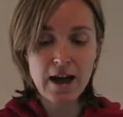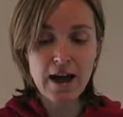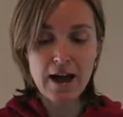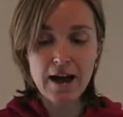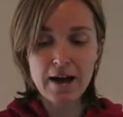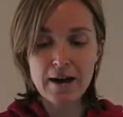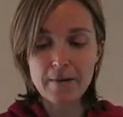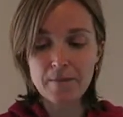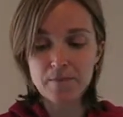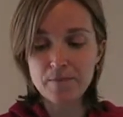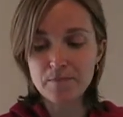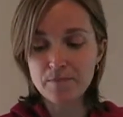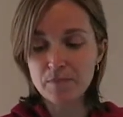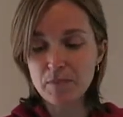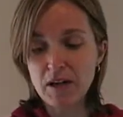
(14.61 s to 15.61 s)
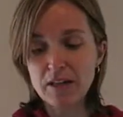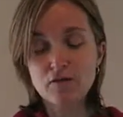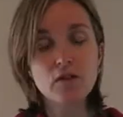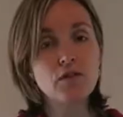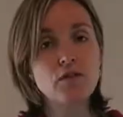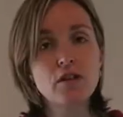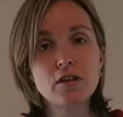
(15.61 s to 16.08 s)
But the
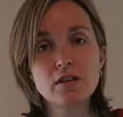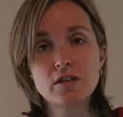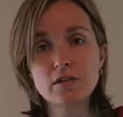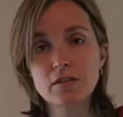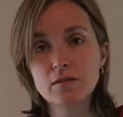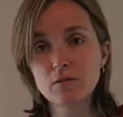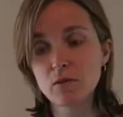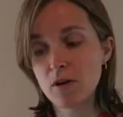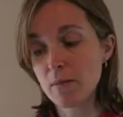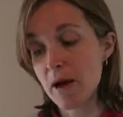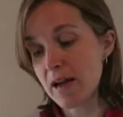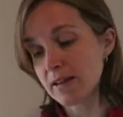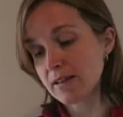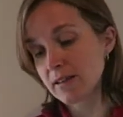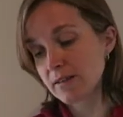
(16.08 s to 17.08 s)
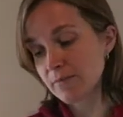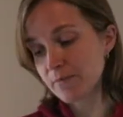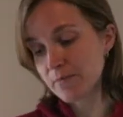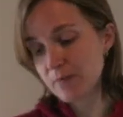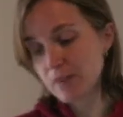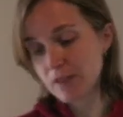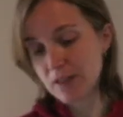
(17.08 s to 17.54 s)
reviews were amazing.
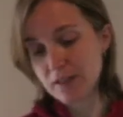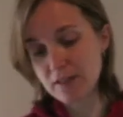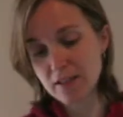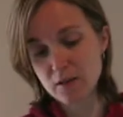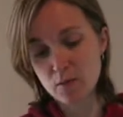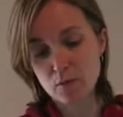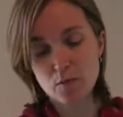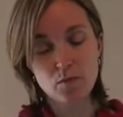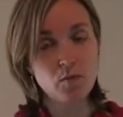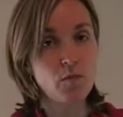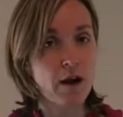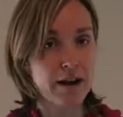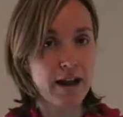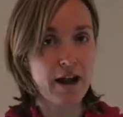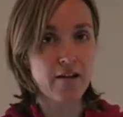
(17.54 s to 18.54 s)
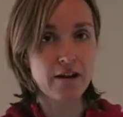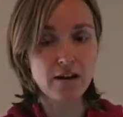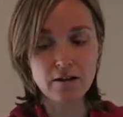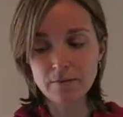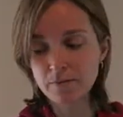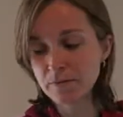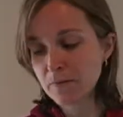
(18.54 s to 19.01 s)
So this is my
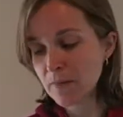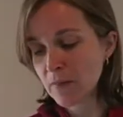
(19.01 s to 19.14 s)
carry-on.